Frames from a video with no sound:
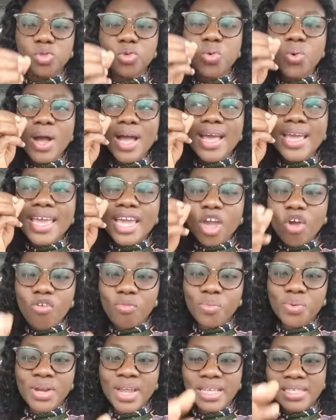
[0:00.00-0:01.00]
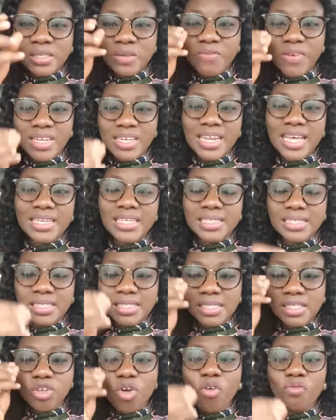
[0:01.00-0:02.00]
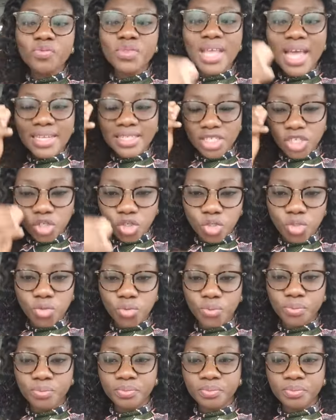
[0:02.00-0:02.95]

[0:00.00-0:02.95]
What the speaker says: do a comprehensive analysis of that issue.